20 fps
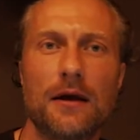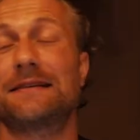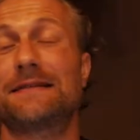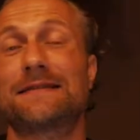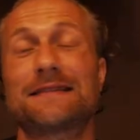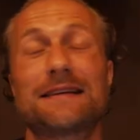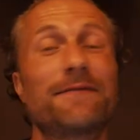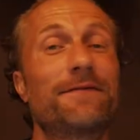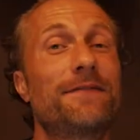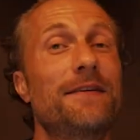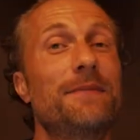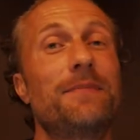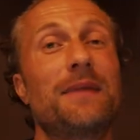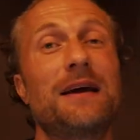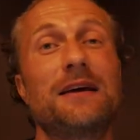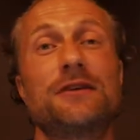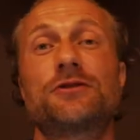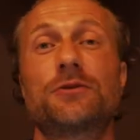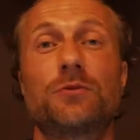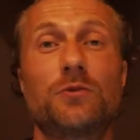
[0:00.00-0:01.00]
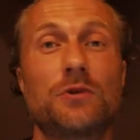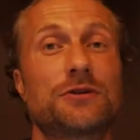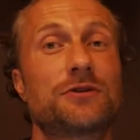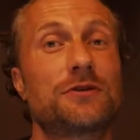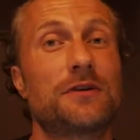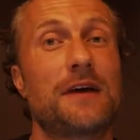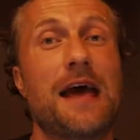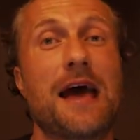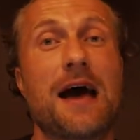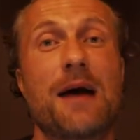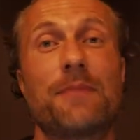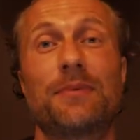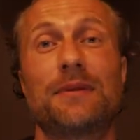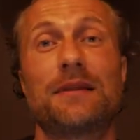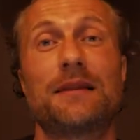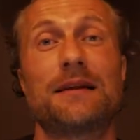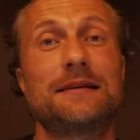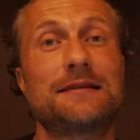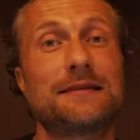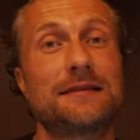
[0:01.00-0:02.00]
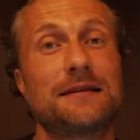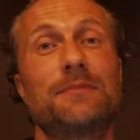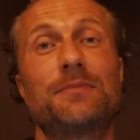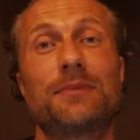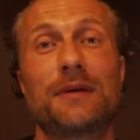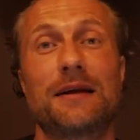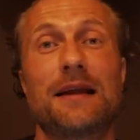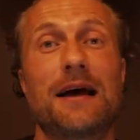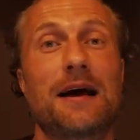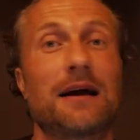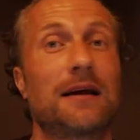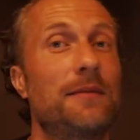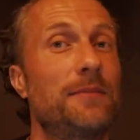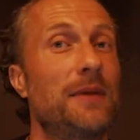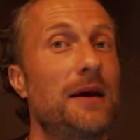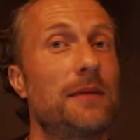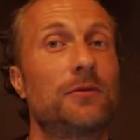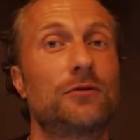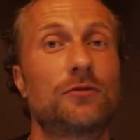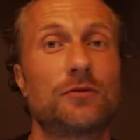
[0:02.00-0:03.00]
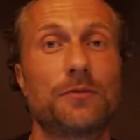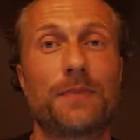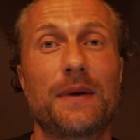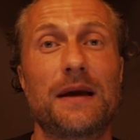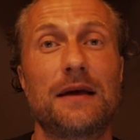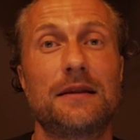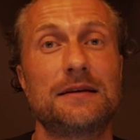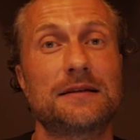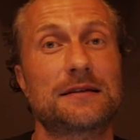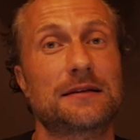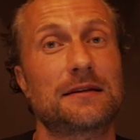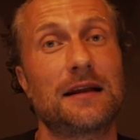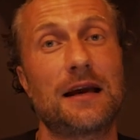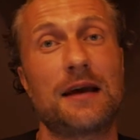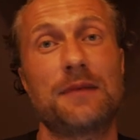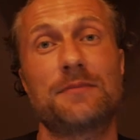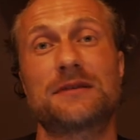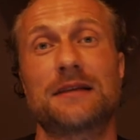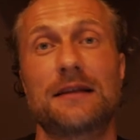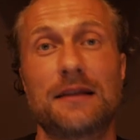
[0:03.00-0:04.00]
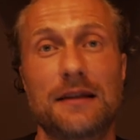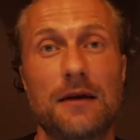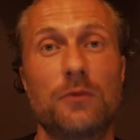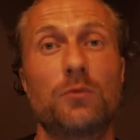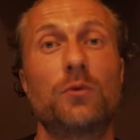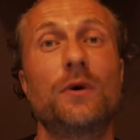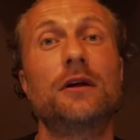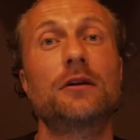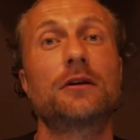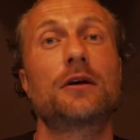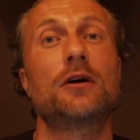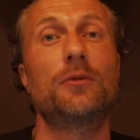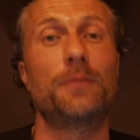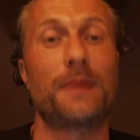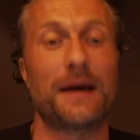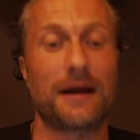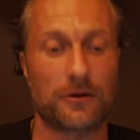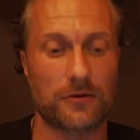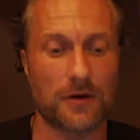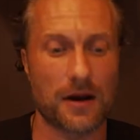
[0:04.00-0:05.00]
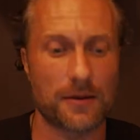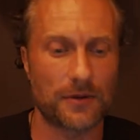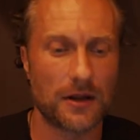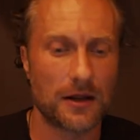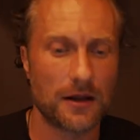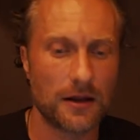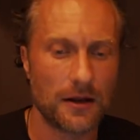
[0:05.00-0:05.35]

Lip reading: Something major was to happen, they simply are not going to be able to pay these claims and they will go bankrupt,